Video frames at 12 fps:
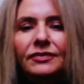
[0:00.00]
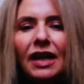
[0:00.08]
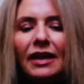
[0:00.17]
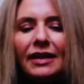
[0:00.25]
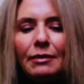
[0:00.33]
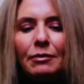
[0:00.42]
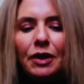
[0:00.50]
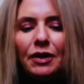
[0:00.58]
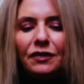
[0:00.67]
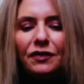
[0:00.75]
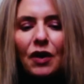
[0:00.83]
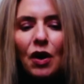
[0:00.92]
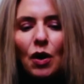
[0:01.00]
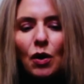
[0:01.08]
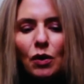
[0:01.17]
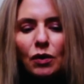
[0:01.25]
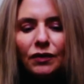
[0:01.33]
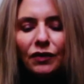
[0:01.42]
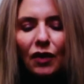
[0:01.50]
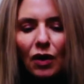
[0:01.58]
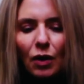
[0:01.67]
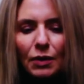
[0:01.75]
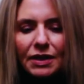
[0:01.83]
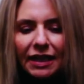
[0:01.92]
and then we're going to fold
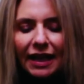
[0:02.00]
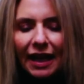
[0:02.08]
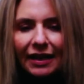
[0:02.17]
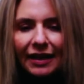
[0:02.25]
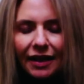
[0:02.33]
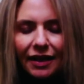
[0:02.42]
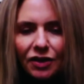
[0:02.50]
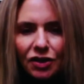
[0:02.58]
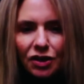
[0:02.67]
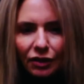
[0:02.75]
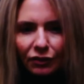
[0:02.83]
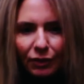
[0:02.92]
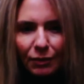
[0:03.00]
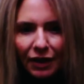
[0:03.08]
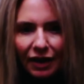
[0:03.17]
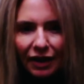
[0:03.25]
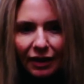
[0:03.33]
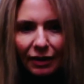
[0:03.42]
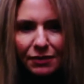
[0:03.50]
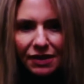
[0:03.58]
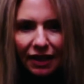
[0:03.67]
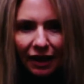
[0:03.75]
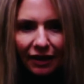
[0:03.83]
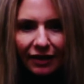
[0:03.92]
forward again, hinging from the hips.
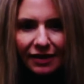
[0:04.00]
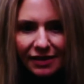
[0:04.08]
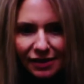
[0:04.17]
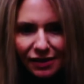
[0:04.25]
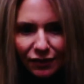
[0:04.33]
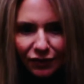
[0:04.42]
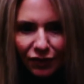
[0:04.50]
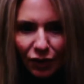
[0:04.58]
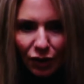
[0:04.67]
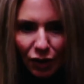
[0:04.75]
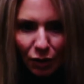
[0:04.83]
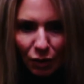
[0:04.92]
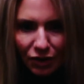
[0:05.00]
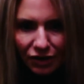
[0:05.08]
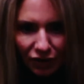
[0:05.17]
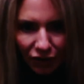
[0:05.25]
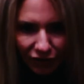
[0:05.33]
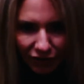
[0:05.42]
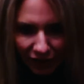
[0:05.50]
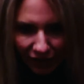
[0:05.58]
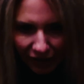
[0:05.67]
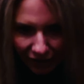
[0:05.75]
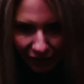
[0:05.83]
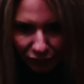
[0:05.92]
Gaze is forwards, not
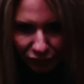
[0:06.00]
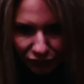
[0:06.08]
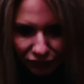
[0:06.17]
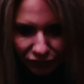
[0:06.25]
down.